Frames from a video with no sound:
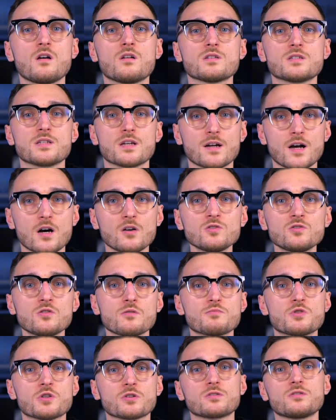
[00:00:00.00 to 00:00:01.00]
The account
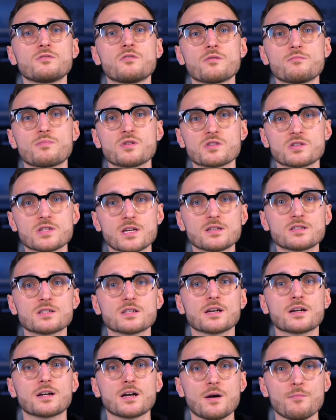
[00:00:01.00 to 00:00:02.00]
object represents
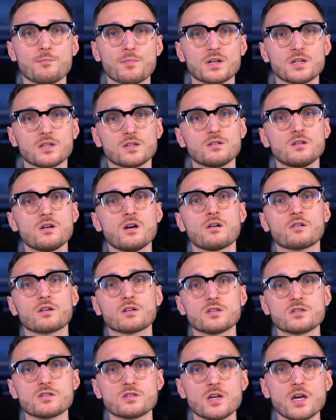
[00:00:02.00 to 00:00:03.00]
a company,
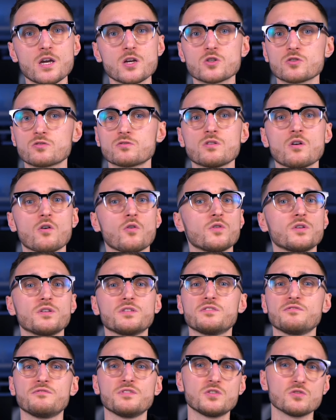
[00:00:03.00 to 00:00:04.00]
organization, or
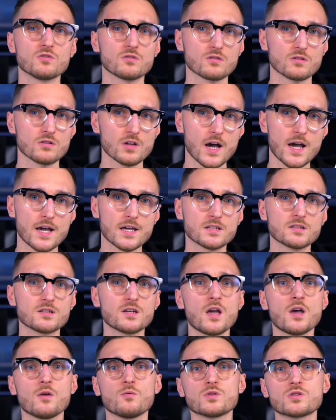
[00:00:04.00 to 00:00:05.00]
individual client
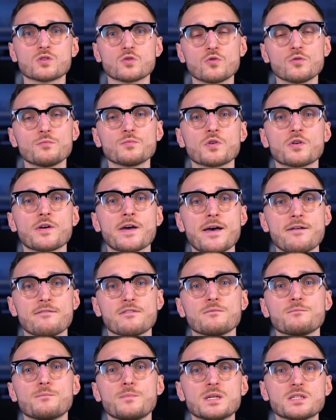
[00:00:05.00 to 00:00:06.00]
with whom you have
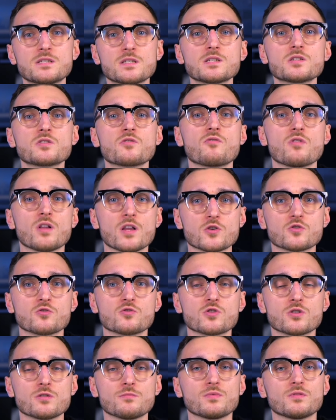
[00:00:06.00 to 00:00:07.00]
a business
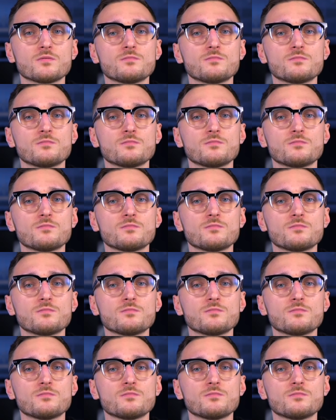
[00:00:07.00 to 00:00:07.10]
relationship.